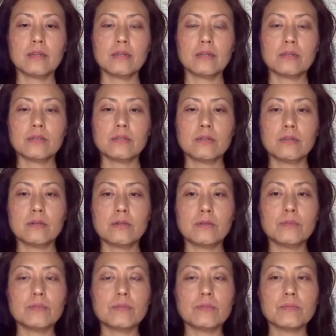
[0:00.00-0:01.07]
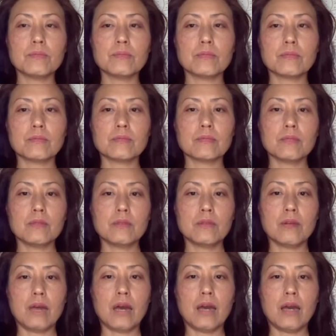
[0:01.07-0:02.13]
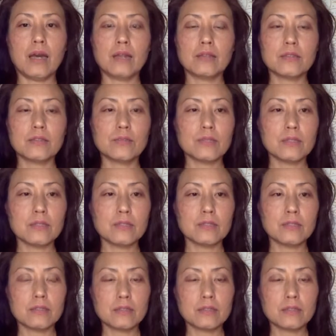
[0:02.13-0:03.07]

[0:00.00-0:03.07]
So, I had to really